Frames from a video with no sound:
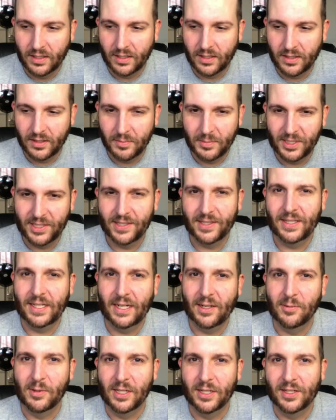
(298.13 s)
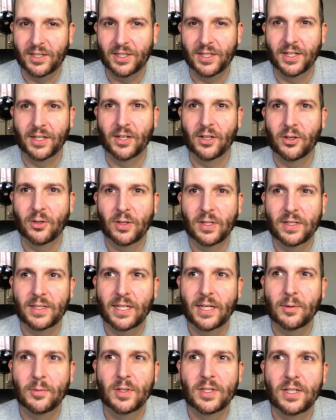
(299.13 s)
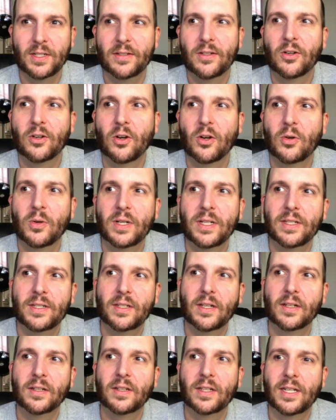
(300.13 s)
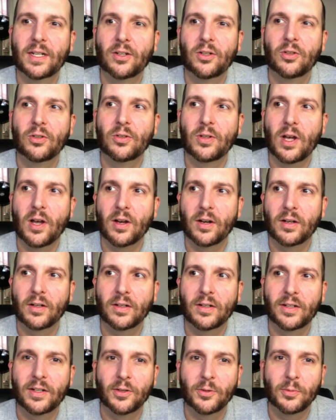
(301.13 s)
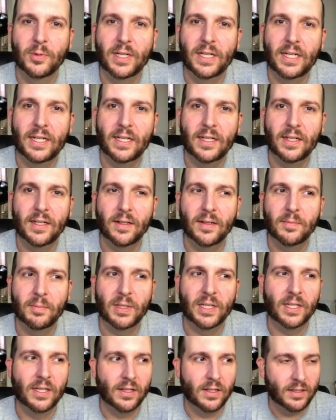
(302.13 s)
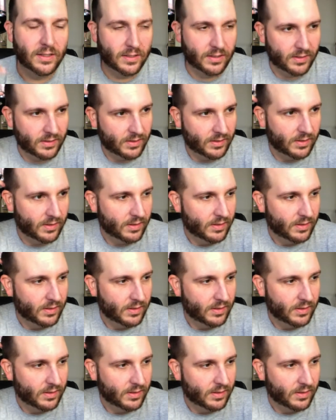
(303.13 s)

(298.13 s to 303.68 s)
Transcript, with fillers: Um, it's a sandwich, you know, and sandwiches are always a little hard to reheat because